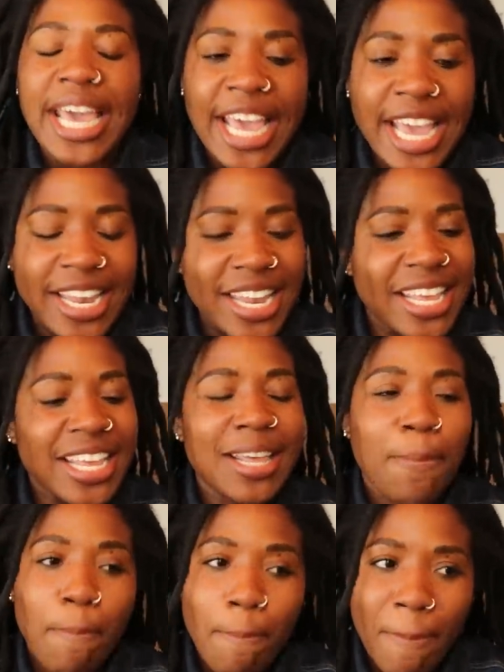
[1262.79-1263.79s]
It
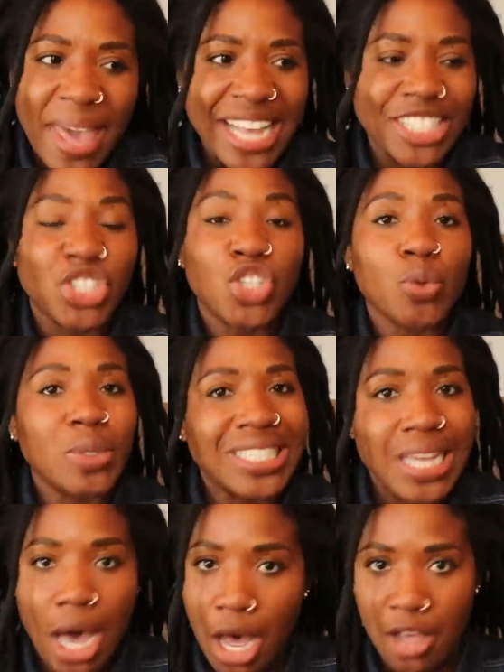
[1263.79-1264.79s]
makes you
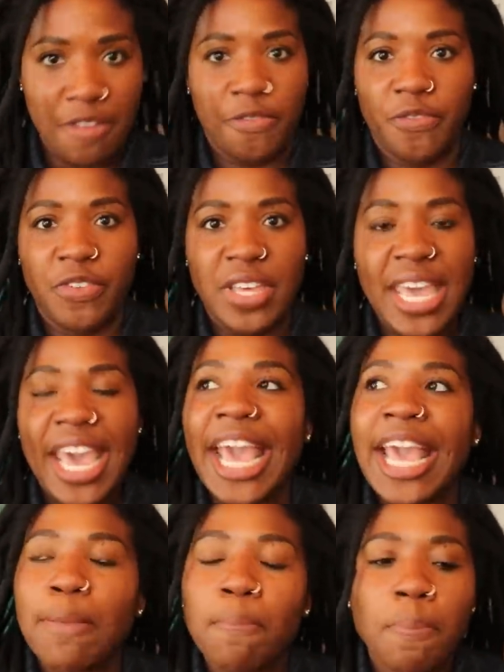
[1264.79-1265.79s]
tough.
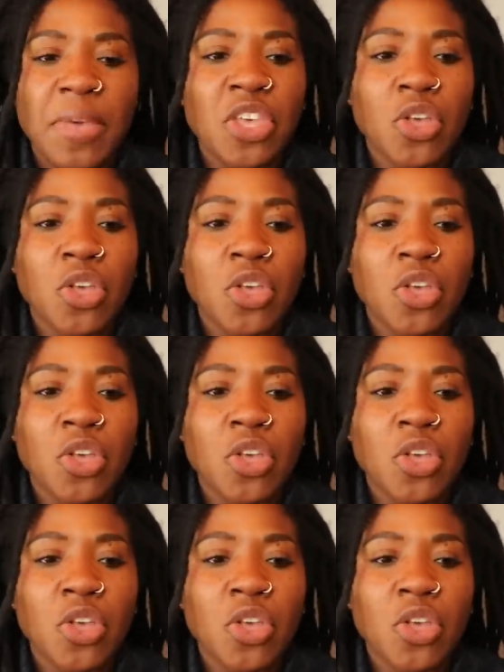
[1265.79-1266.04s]
It